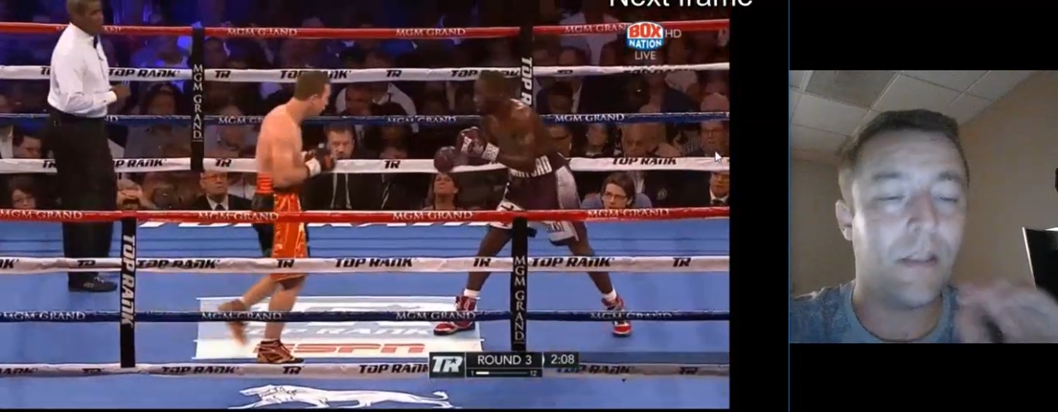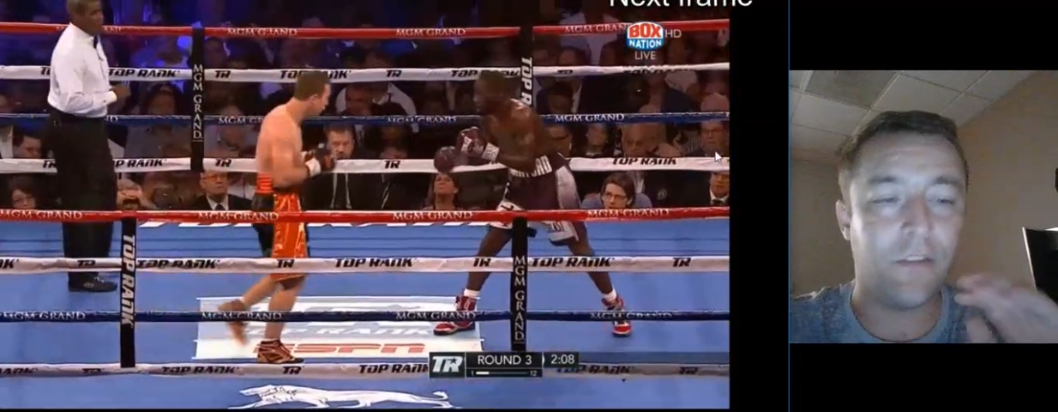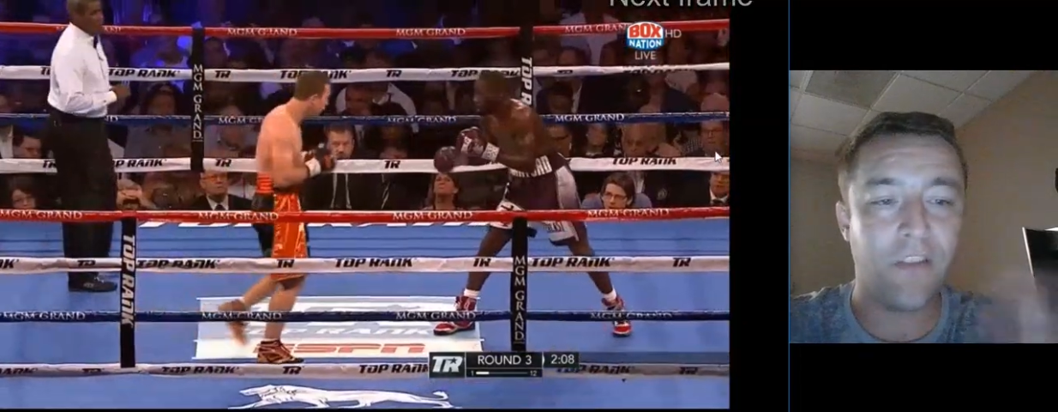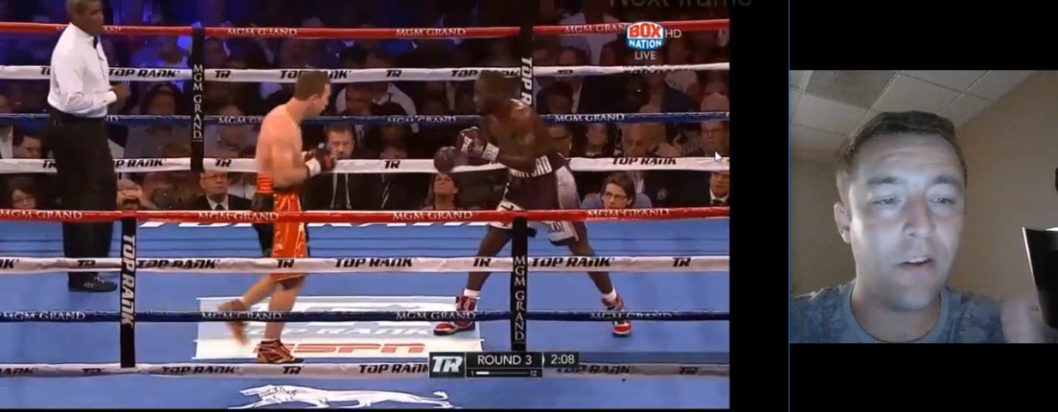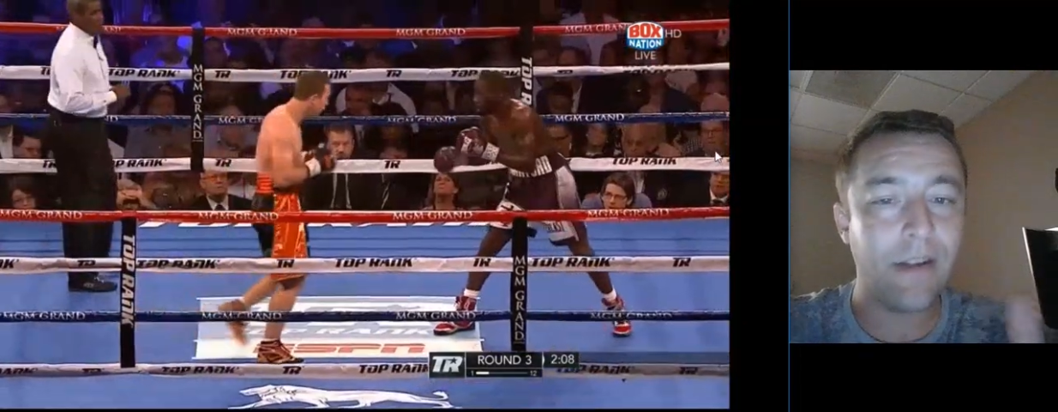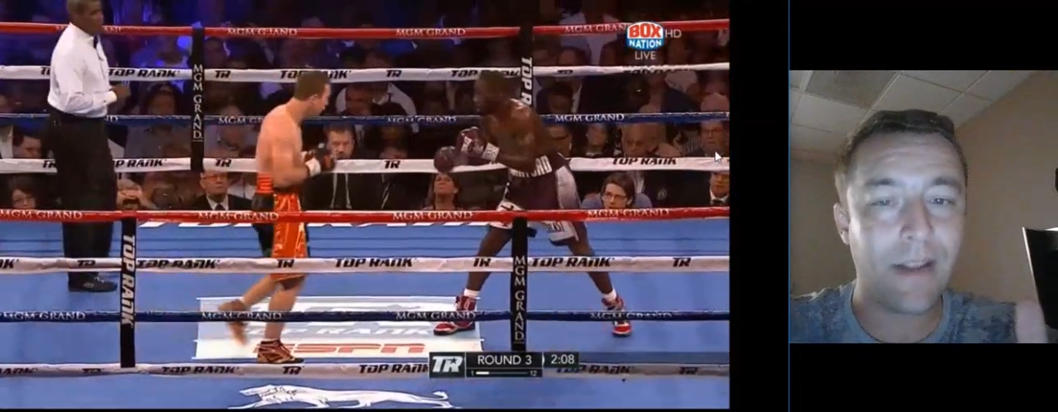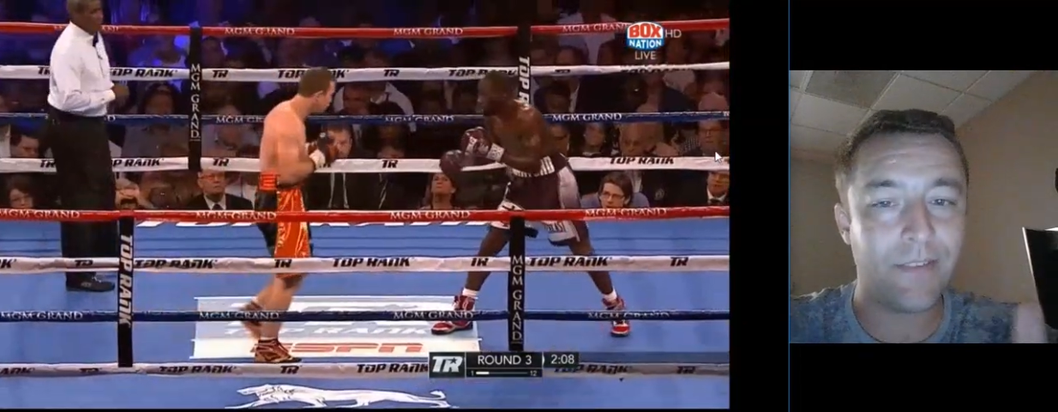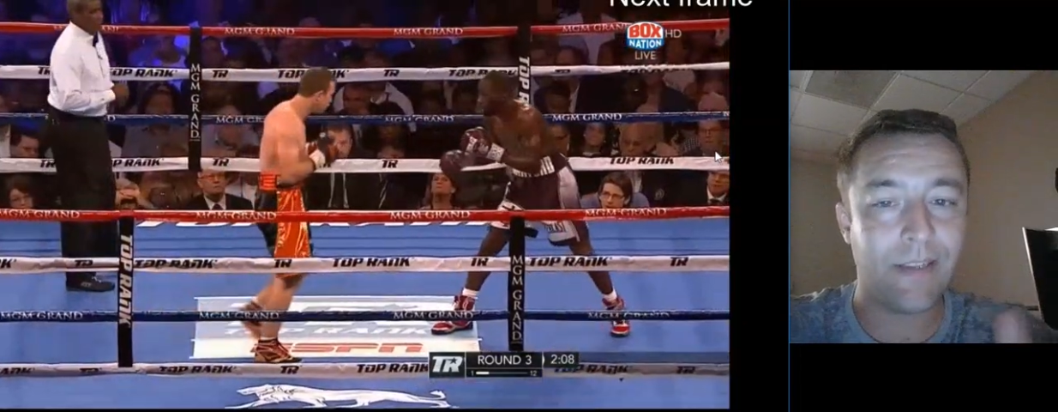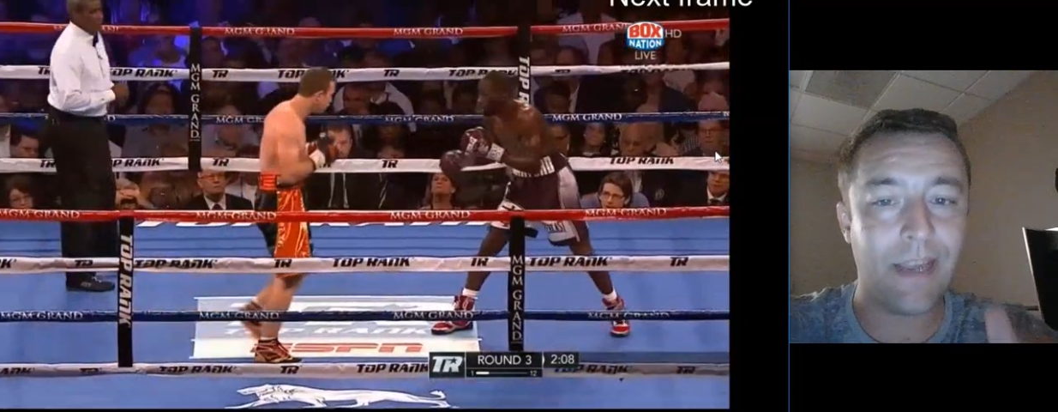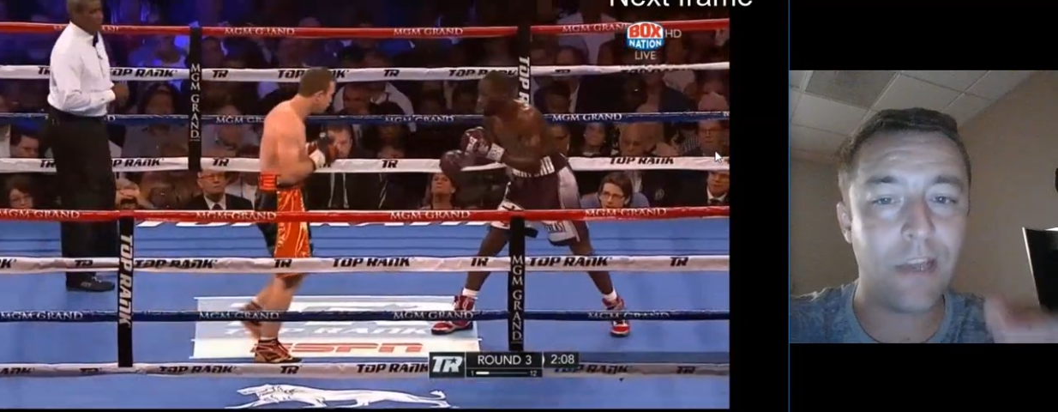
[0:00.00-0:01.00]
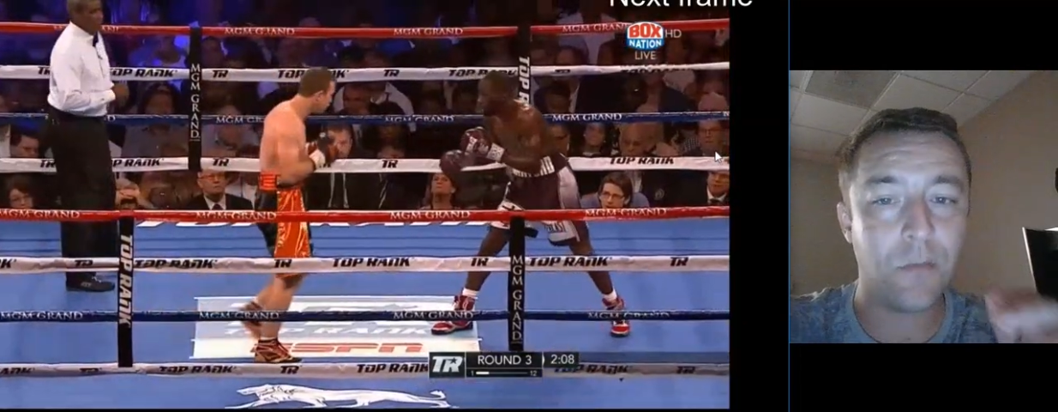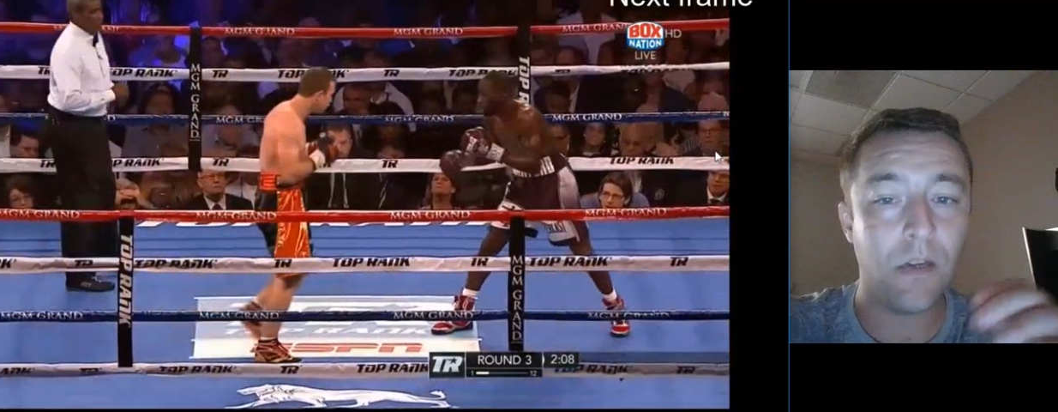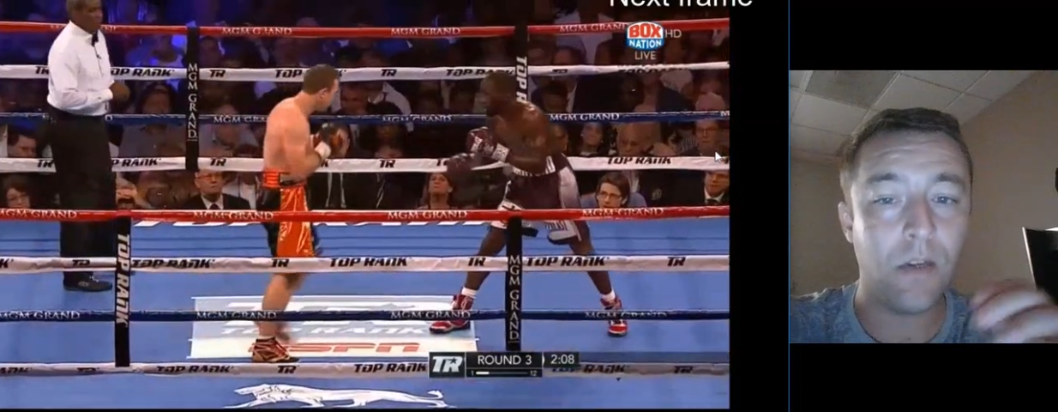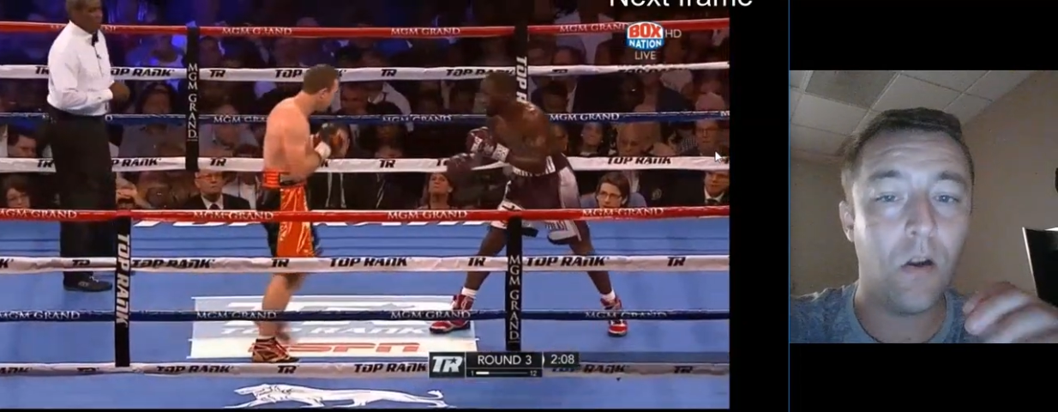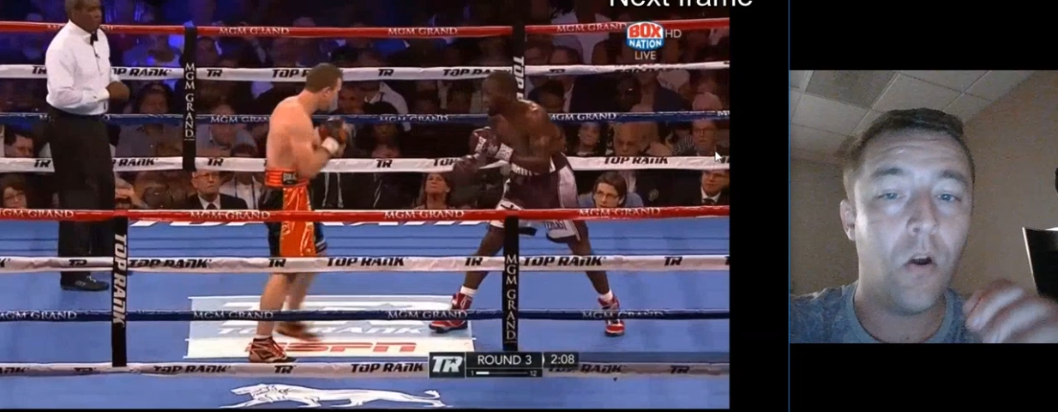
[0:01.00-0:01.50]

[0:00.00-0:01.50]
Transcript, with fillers: very next engagement,